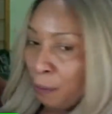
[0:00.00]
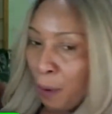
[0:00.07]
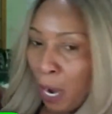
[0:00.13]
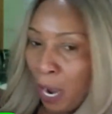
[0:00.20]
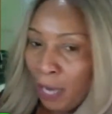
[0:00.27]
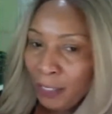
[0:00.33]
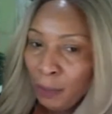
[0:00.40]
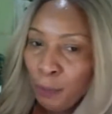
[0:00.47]

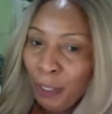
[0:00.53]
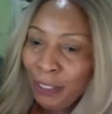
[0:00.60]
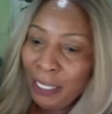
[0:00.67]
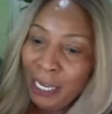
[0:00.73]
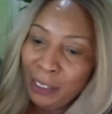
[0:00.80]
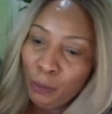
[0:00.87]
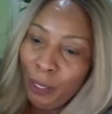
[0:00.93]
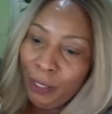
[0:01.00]
box. But
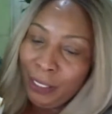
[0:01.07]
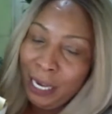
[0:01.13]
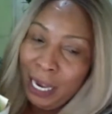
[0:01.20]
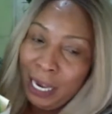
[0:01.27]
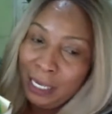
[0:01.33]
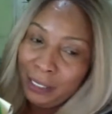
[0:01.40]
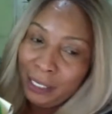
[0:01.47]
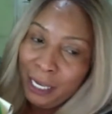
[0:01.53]
guess what,
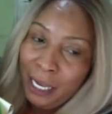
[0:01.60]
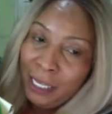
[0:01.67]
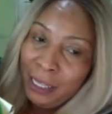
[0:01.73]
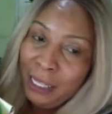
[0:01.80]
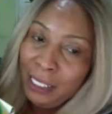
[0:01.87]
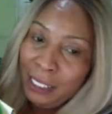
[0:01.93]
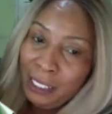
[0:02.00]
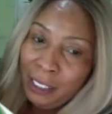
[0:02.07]
guys?
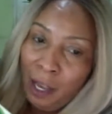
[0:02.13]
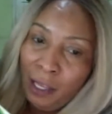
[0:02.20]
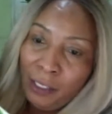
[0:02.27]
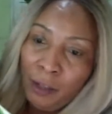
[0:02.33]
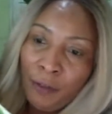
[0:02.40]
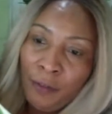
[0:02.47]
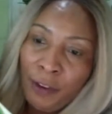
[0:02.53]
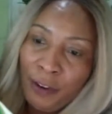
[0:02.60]
This is
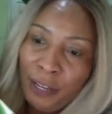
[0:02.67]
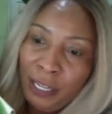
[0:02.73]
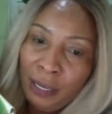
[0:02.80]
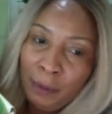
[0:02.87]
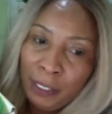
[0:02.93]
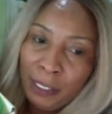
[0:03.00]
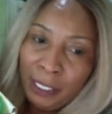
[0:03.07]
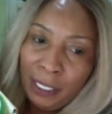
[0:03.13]
also very
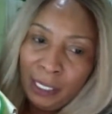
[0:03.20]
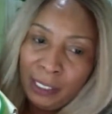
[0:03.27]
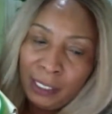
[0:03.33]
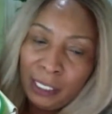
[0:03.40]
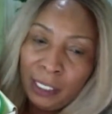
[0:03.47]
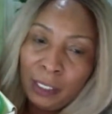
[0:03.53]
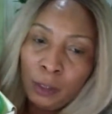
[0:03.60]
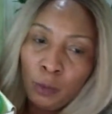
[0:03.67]
limited. Is
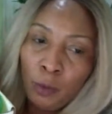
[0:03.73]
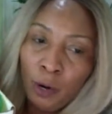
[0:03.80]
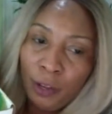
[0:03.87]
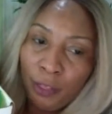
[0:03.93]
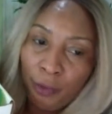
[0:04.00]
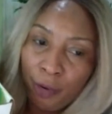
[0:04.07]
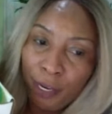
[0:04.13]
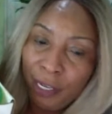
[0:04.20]
either two or
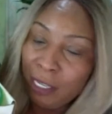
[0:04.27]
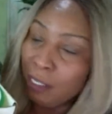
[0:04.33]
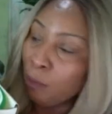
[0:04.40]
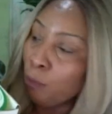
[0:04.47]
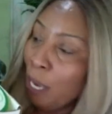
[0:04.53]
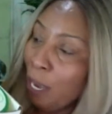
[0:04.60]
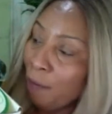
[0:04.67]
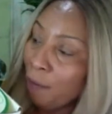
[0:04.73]
three of these
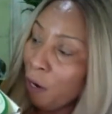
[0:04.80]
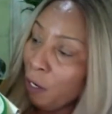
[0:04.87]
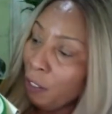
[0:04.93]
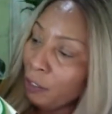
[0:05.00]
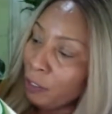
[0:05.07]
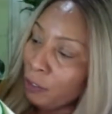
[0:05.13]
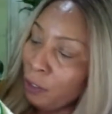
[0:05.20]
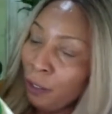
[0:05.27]
we have
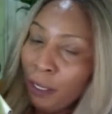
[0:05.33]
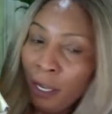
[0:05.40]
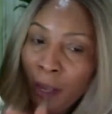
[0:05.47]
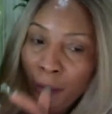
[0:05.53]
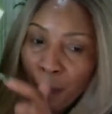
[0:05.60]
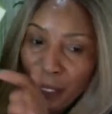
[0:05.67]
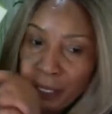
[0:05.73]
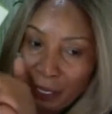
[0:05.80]
also
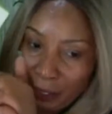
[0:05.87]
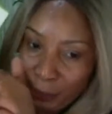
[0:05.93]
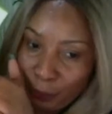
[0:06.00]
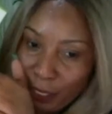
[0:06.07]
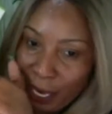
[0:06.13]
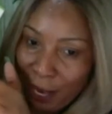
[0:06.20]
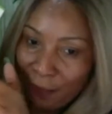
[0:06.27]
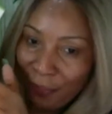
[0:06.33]
because we
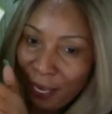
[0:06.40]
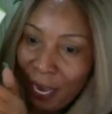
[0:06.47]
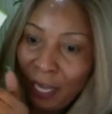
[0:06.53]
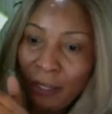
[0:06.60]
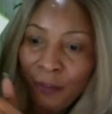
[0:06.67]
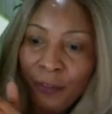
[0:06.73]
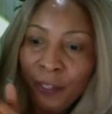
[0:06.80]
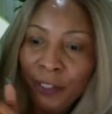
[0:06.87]
have the
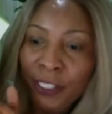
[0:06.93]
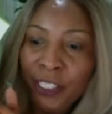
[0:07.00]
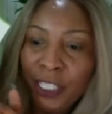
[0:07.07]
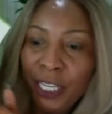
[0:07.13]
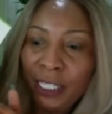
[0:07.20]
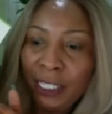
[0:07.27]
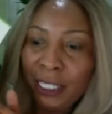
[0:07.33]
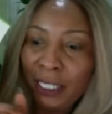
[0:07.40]
aloe vera
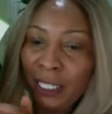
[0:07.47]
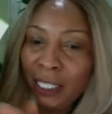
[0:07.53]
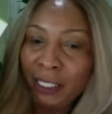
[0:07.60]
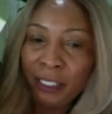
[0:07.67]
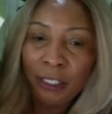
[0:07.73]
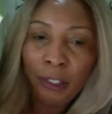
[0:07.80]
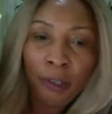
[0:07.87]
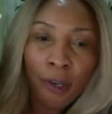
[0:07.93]
gel in it.
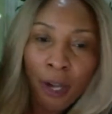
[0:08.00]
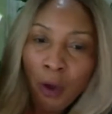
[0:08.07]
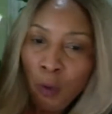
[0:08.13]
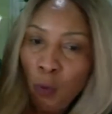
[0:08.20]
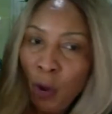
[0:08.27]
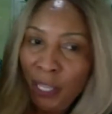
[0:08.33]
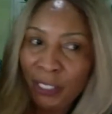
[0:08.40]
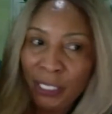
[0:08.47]
So
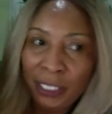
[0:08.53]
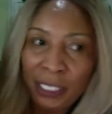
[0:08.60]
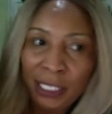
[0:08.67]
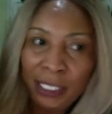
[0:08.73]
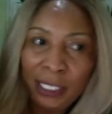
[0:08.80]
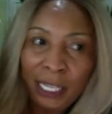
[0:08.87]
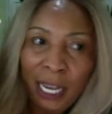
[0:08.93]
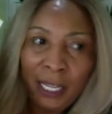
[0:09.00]
once it
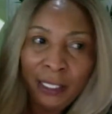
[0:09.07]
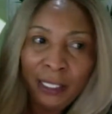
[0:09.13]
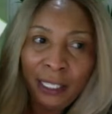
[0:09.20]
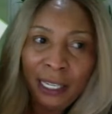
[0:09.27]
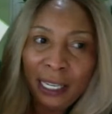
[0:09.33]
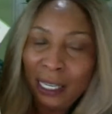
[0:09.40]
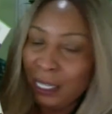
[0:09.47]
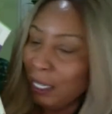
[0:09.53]
is done,
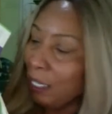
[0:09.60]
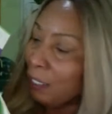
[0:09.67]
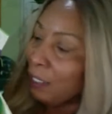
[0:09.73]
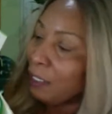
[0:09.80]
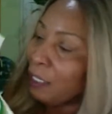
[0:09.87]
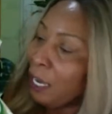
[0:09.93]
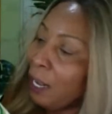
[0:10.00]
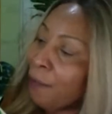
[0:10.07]
it is
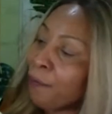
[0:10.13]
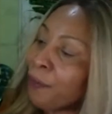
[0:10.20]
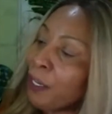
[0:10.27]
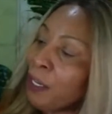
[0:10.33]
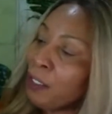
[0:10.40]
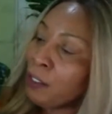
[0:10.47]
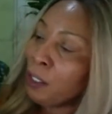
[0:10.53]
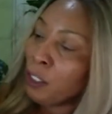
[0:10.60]
done.
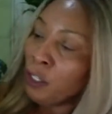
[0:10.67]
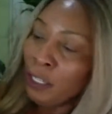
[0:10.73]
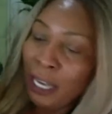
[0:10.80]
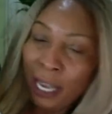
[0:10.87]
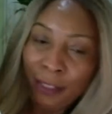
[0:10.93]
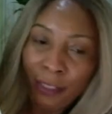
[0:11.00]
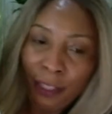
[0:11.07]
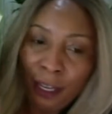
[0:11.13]
So you
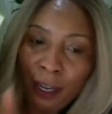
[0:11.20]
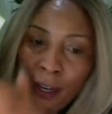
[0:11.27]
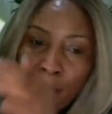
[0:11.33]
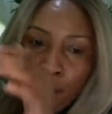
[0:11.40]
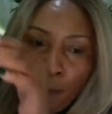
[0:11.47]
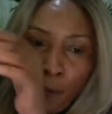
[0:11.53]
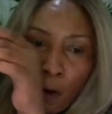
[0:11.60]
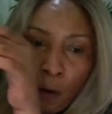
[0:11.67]
get the
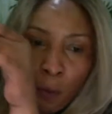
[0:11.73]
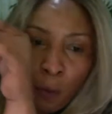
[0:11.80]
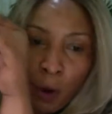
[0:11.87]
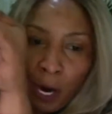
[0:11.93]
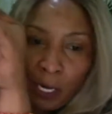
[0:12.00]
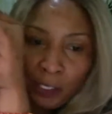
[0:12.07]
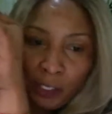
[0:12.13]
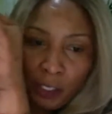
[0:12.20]
foam
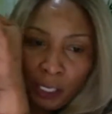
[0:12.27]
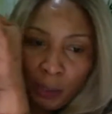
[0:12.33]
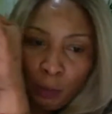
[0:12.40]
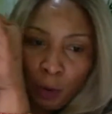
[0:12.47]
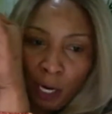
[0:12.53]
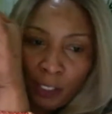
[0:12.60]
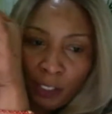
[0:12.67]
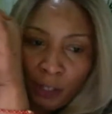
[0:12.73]
wash. You can
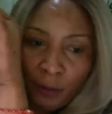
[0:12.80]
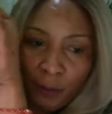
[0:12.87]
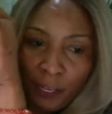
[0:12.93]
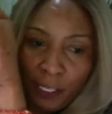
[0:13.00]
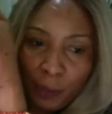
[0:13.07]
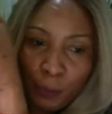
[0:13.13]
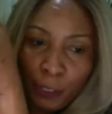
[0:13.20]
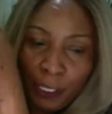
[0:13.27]
wash your
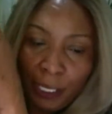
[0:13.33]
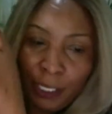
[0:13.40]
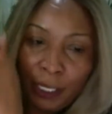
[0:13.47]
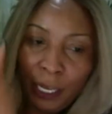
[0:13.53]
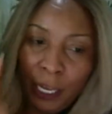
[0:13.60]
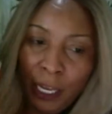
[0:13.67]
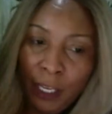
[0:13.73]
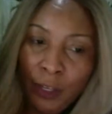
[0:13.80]
face with it.
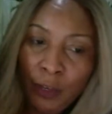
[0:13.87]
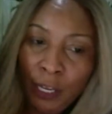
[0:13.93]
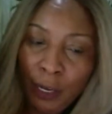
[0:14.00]
You